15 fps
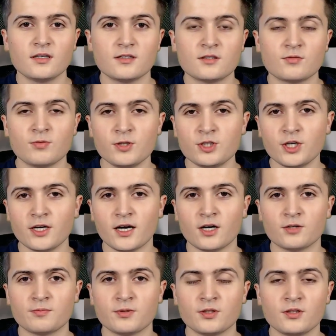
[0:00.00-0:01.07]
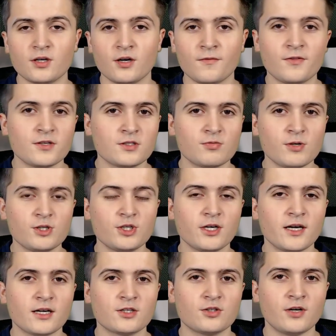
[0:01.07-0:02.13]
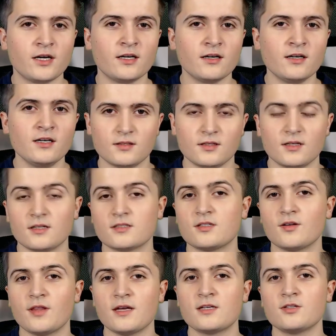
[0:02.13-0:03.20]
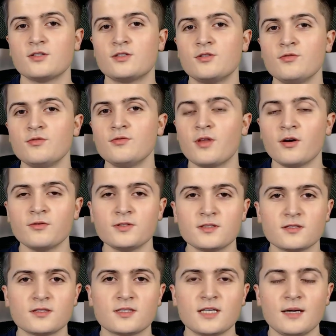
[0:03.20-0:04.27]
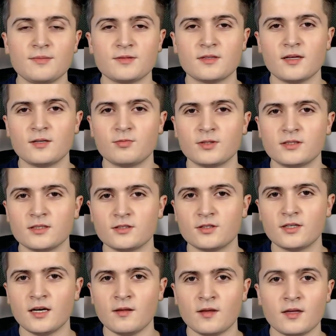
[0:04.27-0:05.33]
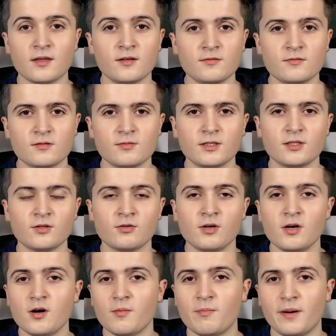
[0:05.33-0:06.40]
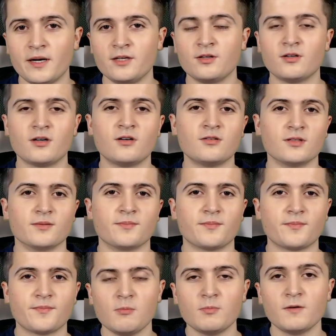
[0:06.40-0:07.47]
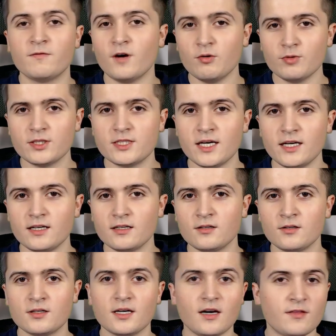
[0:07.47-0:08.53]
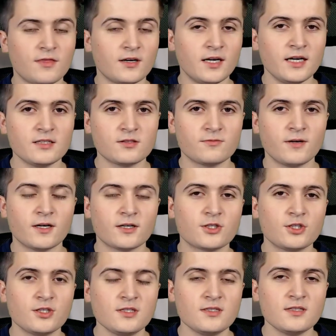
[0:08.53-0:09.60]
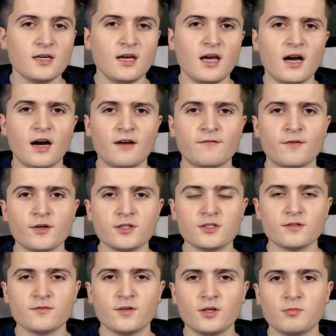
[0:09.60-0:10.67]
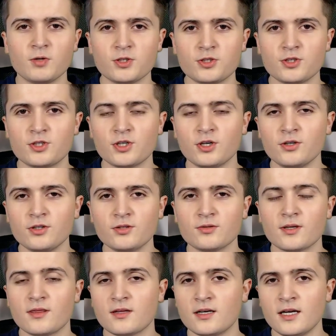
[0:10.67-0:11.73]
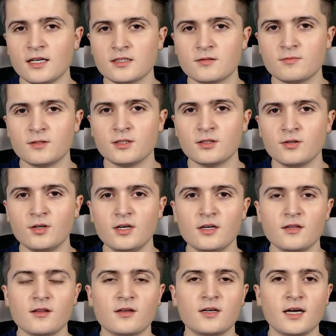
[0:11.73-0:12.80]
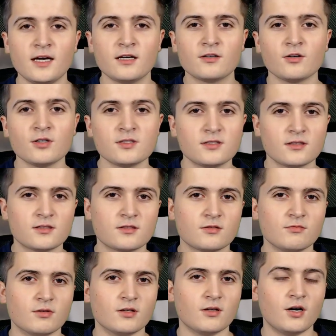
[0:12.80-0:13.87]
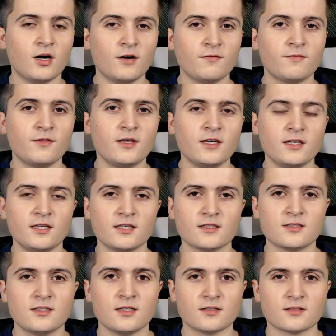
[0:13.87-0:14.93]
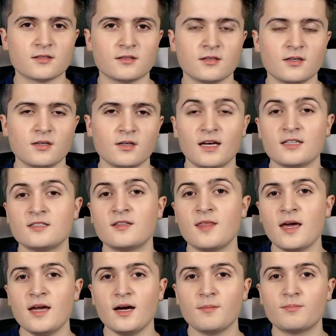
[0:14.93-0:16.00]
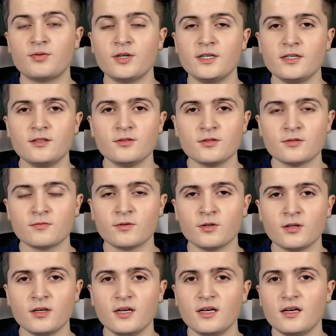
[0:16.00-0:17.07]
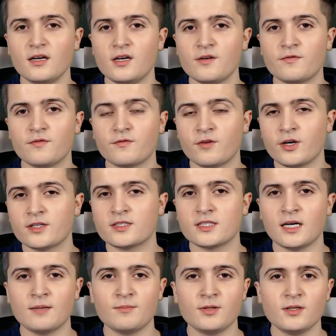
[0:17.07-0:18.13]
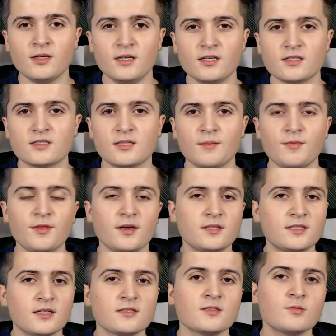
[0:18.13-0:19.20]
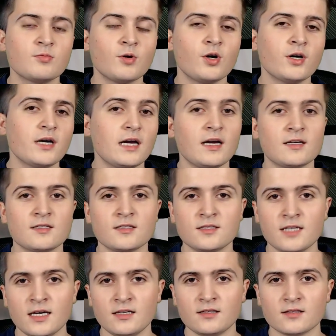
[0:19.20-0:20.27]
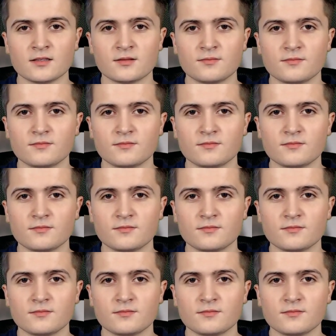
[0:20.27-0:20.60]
switching output of the switching actuator, so that you do those steps that we did together in this video by your own. Before we take a look at the next functions, I first of all want to show you in the next video the diagnostics tool of the ETS6, as they are pretty useful if, for example, something doesn't work as intended.